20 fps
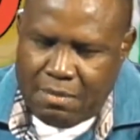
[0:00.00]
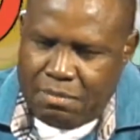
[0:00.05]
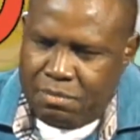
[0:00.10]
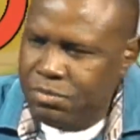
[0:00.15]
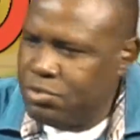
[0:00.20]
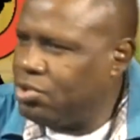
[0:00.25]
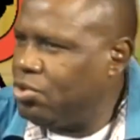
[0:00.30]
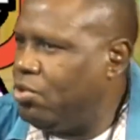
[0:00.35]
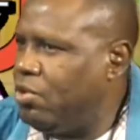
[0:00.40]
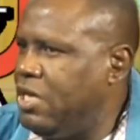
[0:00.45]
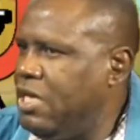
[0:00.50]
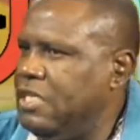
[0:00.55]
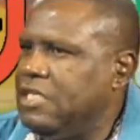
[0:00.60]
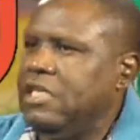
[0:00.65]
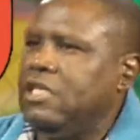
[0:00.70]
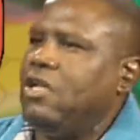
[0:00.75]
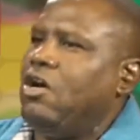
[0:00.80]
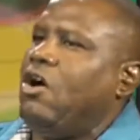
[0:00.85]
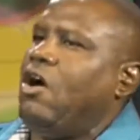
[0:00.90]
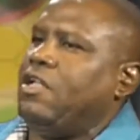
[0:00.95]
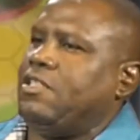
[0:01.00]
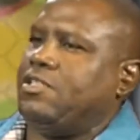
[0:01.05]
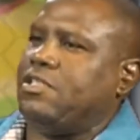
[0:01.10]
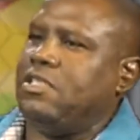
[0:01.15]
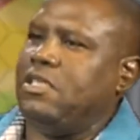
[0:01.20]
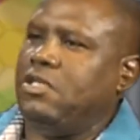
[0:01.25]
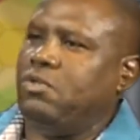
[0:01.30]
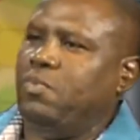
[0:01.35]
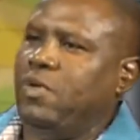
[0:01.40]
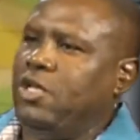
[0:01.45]
So he's in the hot
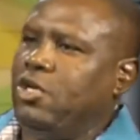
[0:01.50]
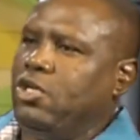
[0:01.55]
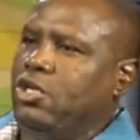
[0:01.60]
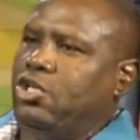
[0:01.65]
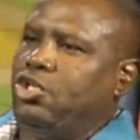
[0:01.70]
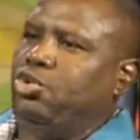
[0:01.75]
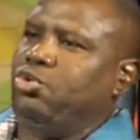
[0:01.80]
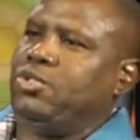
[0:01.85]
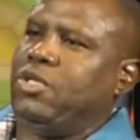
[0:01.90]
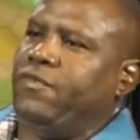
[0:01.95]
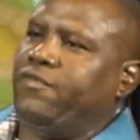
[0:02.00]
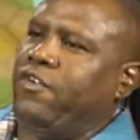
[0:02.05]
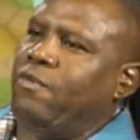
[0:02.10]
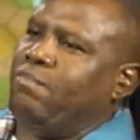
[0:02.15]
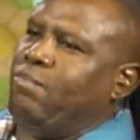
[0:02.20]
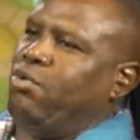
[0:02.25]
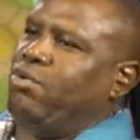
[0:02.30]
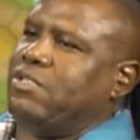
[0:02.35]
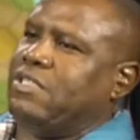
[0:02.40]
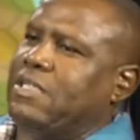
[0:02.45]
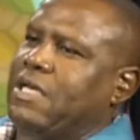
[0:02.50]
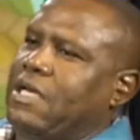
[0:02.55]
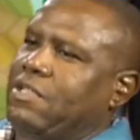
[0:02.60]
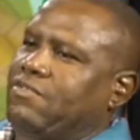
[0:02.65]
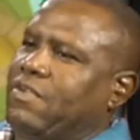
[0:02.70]
seat. We're going to shoot him from both sides,